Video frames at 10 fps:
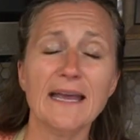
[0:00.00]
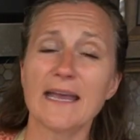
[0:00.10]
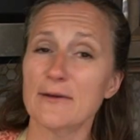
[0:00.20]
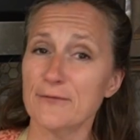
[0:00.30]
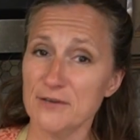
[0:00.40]

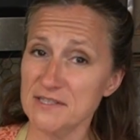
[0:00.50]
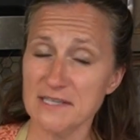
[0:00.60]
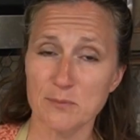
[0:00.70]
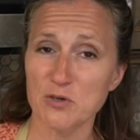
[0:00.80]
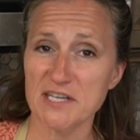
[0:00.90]
If for
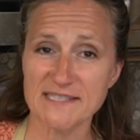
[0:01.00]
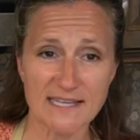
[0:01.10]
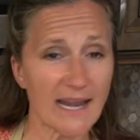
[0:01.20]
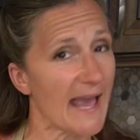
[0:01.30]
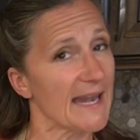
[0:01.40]
some
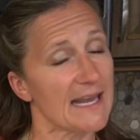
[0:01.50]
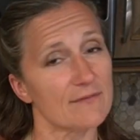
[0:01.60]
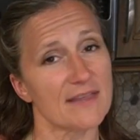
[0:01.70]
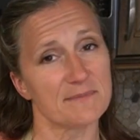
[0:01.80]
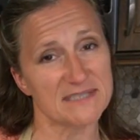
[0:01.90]
reason any
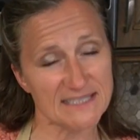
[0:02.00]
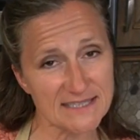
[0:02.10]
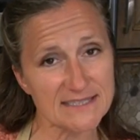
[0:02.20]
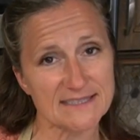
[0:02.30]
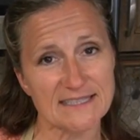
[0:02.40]
of them
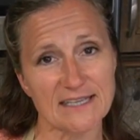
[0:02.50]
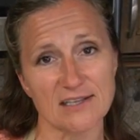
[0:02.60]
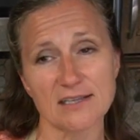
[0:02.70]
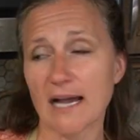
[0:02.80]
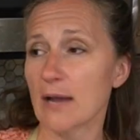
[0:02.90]
didn't
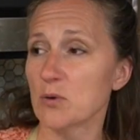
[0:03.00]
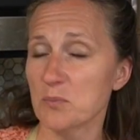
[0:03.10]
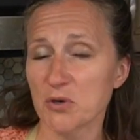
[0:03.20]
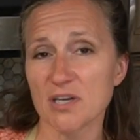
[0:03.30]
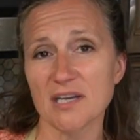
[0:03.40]
seal, I would
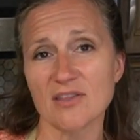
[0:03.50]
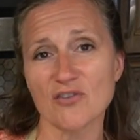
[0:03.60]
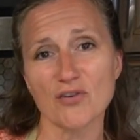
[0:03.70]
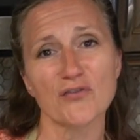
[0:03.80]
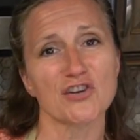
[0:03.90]
put it in the
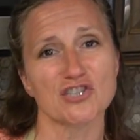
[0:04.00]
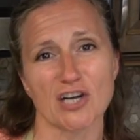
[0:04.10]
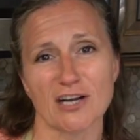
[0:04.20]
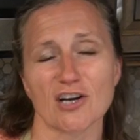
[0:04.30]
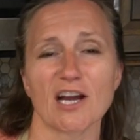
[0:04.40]

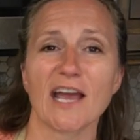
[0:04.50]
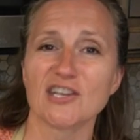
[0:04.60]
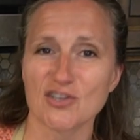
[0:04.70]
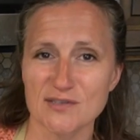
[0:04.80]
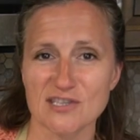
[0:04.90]
refrigerator
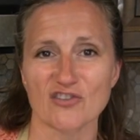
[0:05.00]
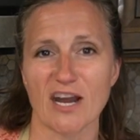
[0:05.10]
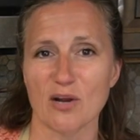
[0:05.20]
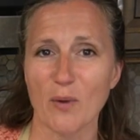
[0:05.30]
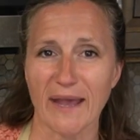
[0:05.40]
and use it
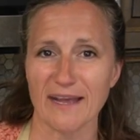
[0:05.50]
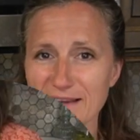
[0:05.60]
right away.